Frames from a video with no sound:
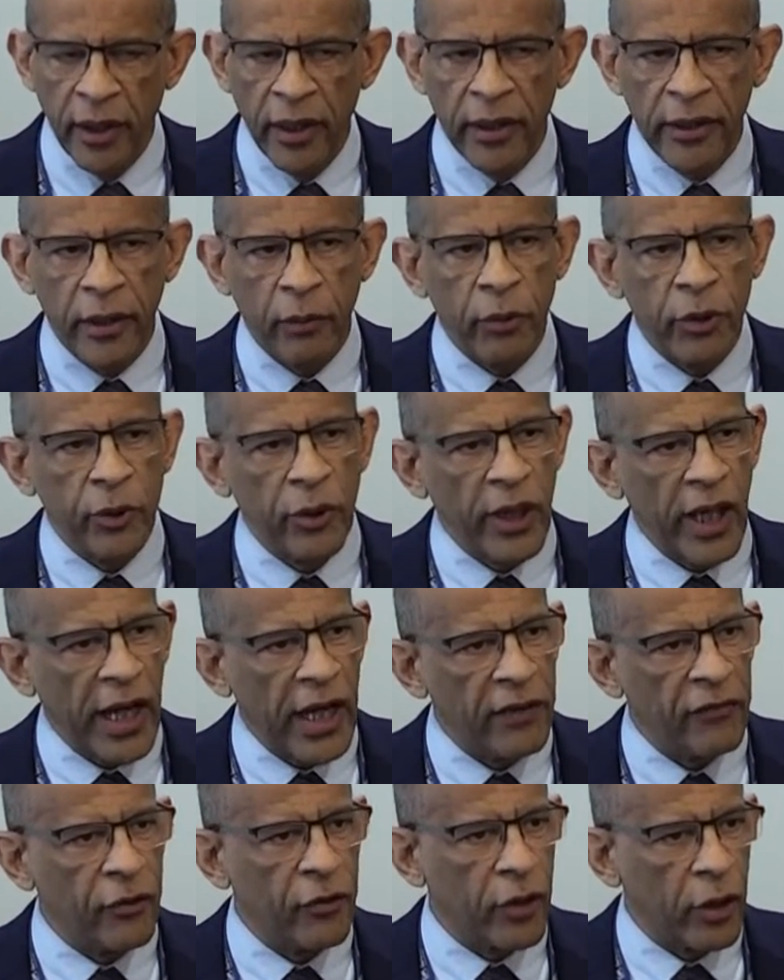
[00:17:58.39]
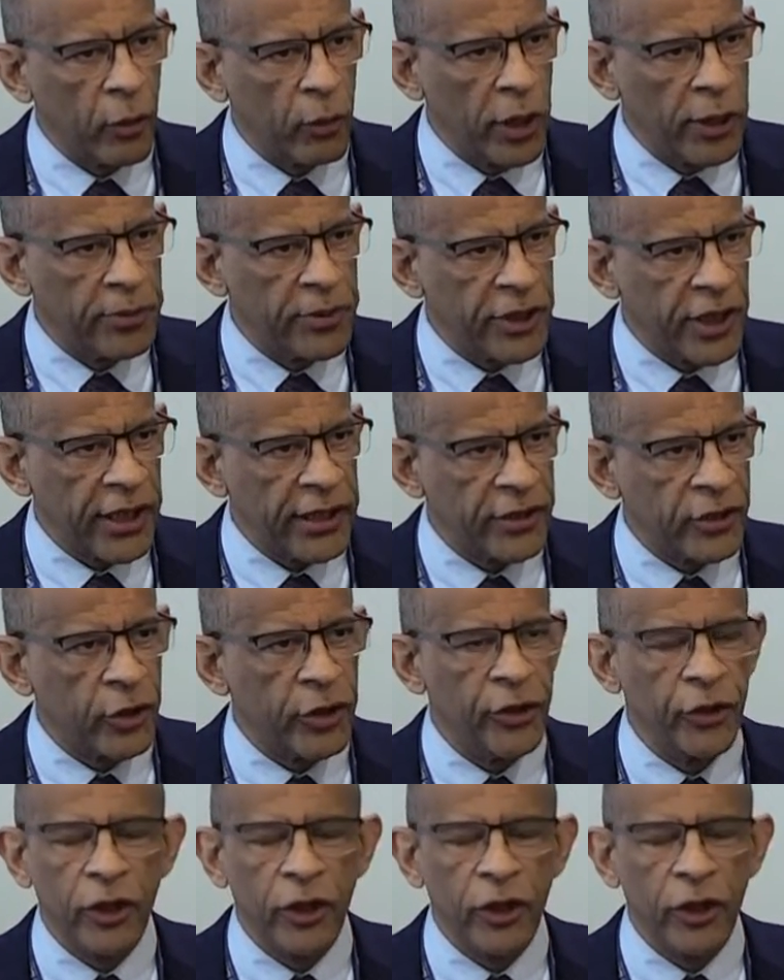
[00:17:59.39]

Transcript: that we will have on our website so that you